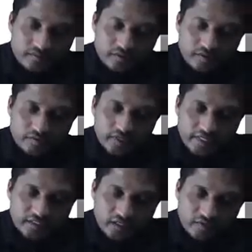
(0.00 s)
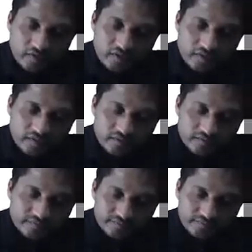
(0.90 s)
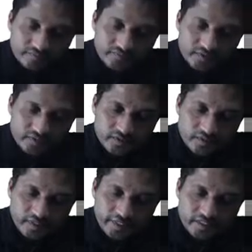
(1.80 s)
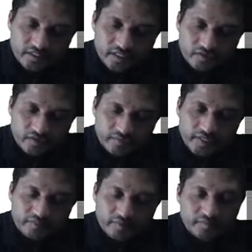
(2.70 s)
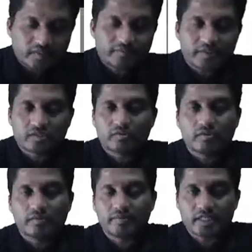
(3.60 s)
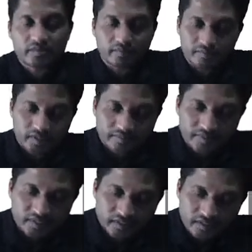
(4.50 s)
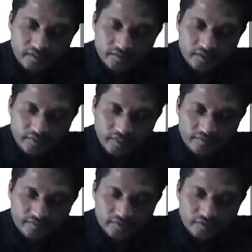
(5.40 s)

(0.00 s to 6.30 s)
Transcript: So 2 dice are rolled. X is equal to minimum sum is 2, maximum sum is 12.